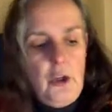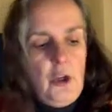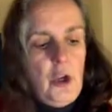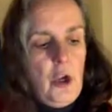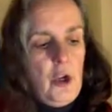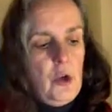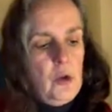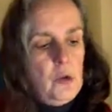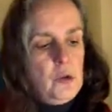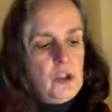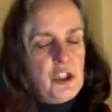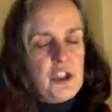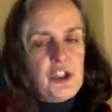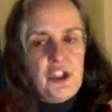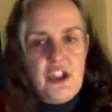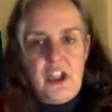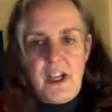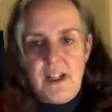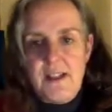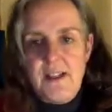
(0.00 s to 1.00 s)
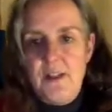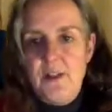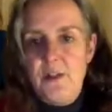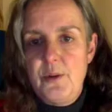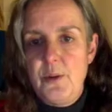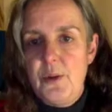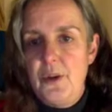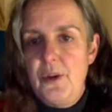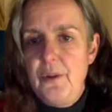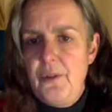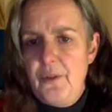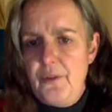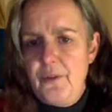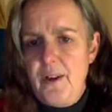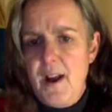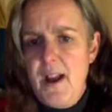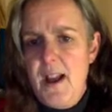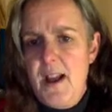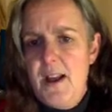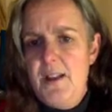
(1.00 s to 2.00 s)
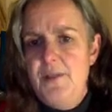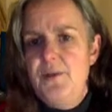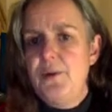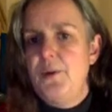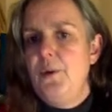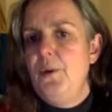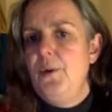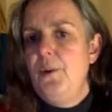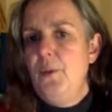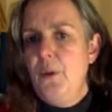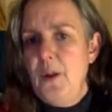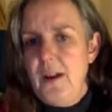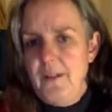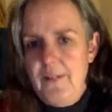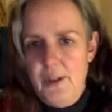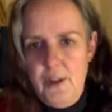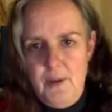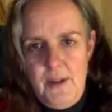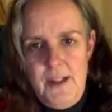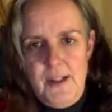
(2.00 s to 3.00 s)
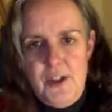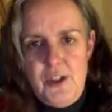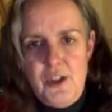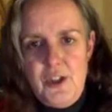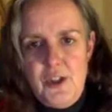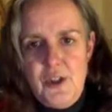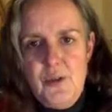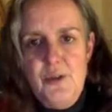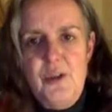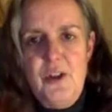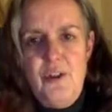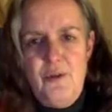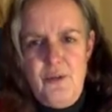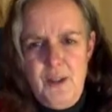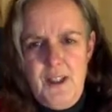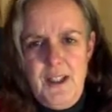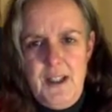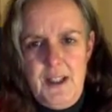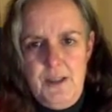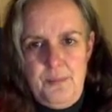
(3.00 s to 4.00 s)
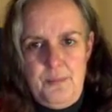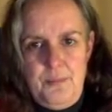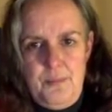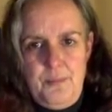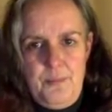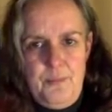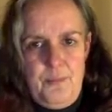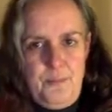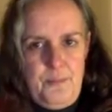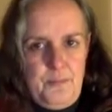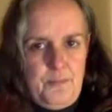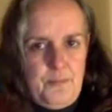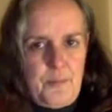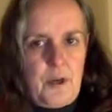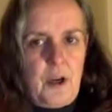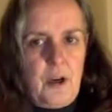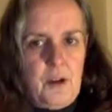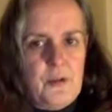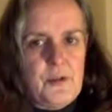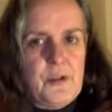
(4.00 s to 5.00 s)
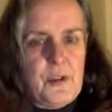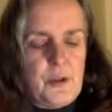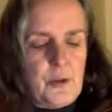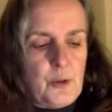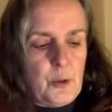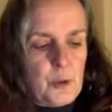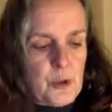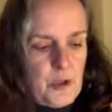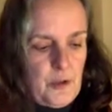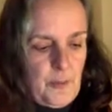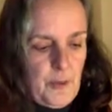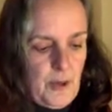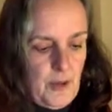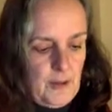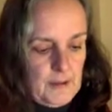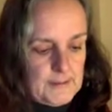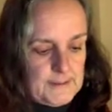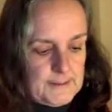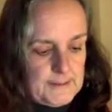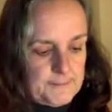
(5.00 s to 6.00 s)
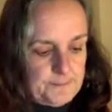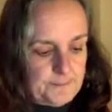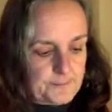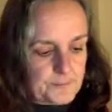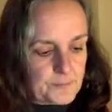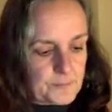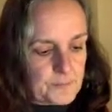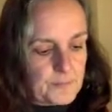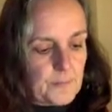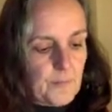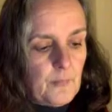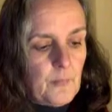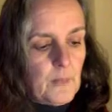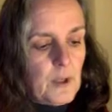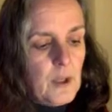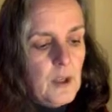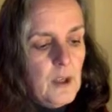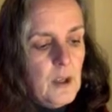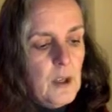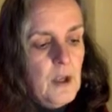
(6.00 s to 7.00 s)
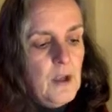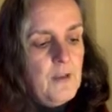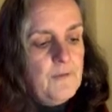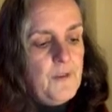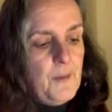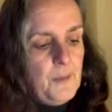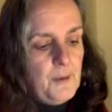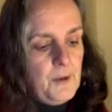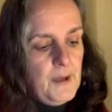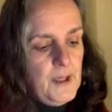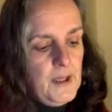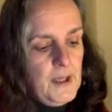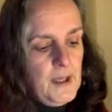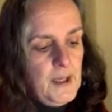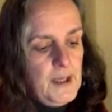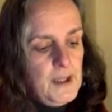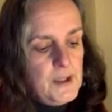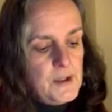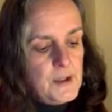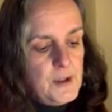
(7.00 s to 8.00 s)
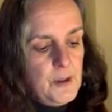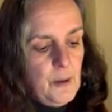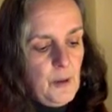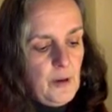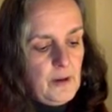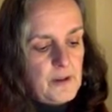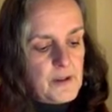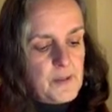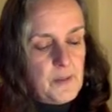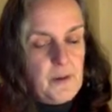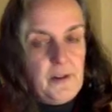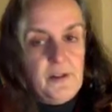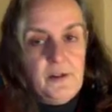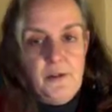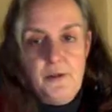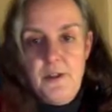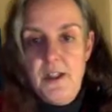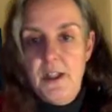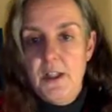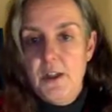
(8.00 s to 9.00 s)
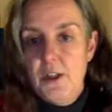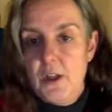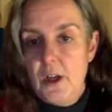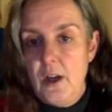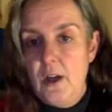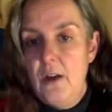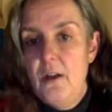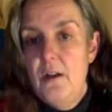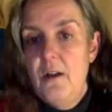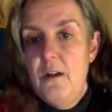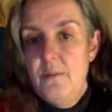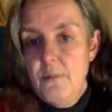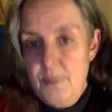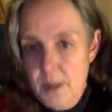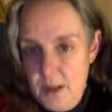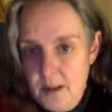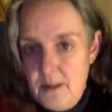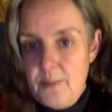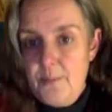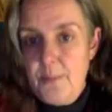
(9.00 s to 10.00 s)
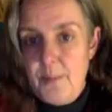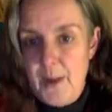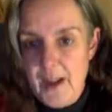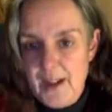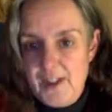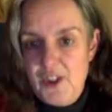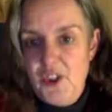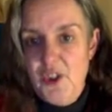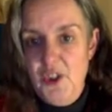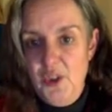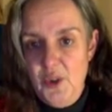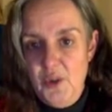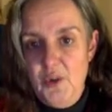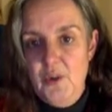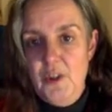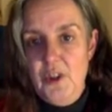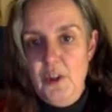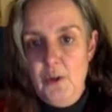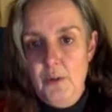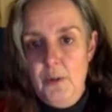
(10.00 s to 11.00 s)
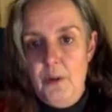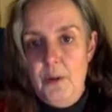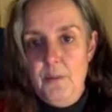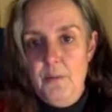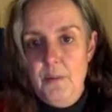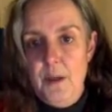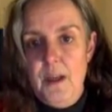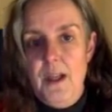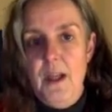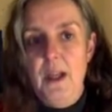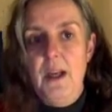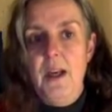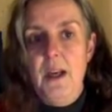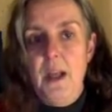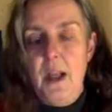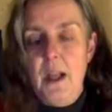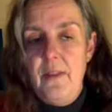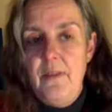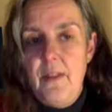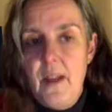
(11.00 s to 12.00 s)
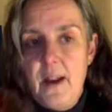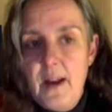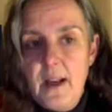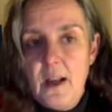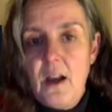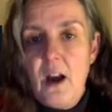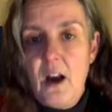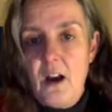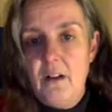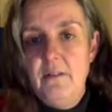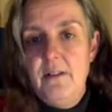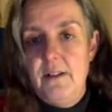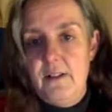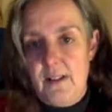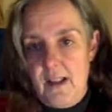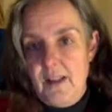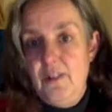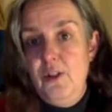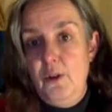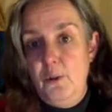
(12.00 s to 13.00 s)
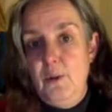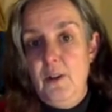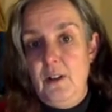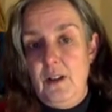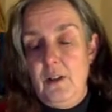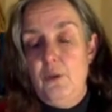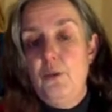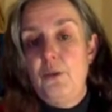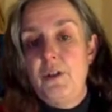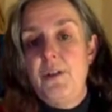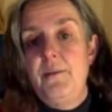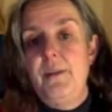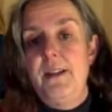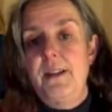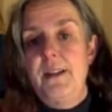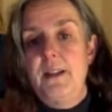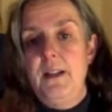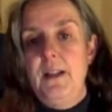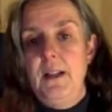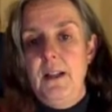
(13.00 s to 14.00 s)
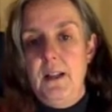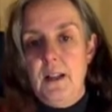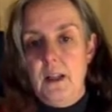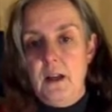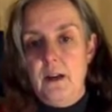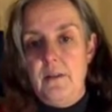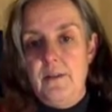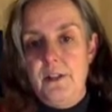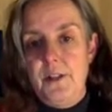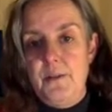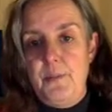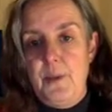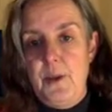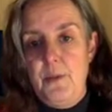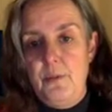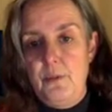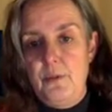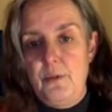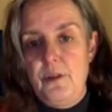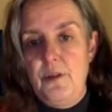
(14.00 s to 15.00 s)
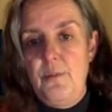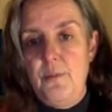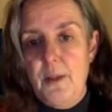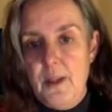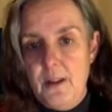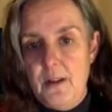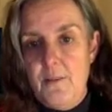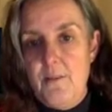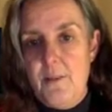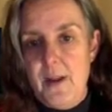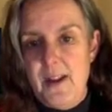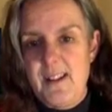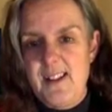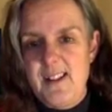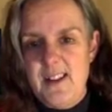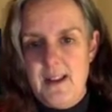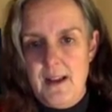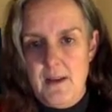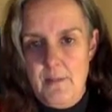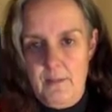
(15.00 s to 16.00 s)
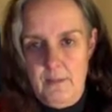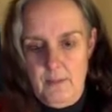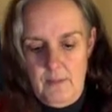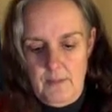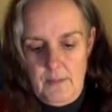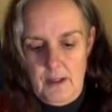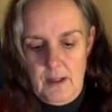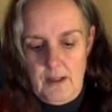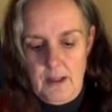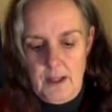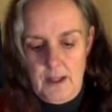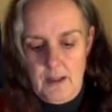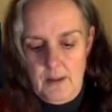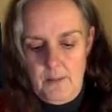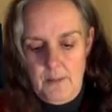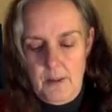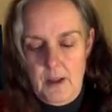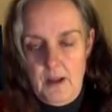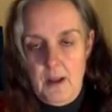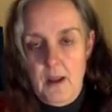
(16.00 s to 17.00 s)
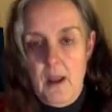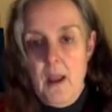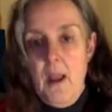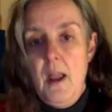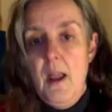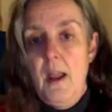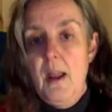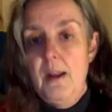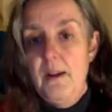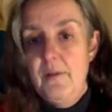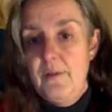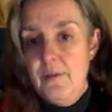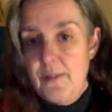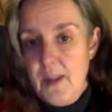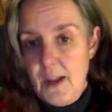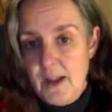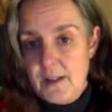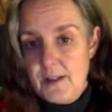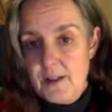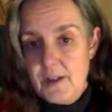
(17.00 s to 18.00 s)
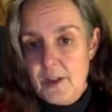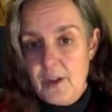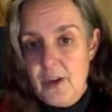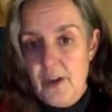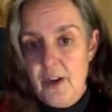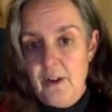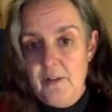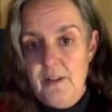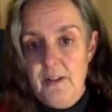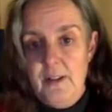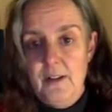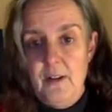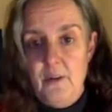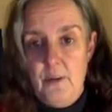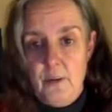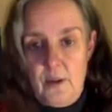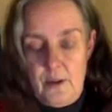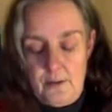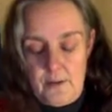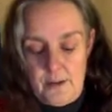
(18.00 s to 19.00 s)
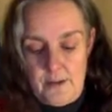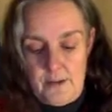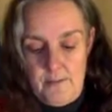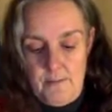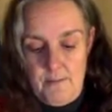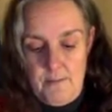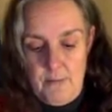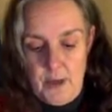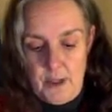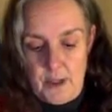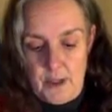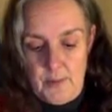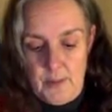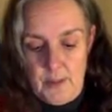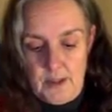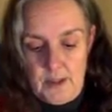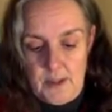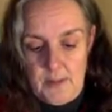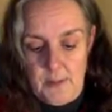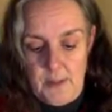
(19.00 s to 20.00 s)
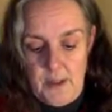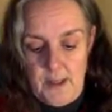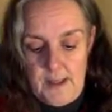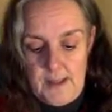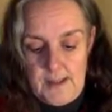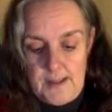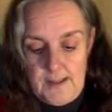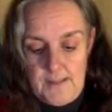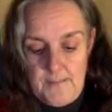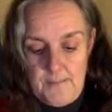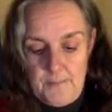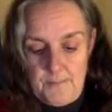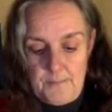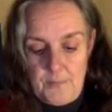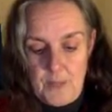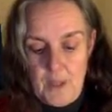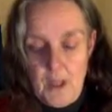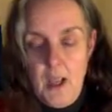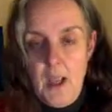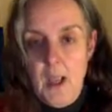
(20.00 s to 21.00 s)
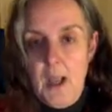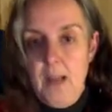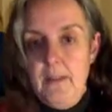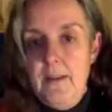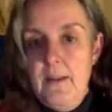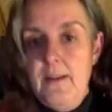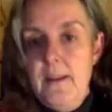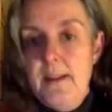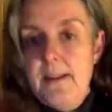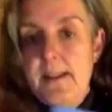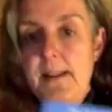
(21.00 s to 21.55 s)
just chatting to a good friend, or whatever you need to do to really close the door to the past. February is, you are a spiritual teacher. Be the best you that you can be, and then you will automatically encourage people to be the best them that they can be. And if that's occurring, the world is a much better place. And then this is one of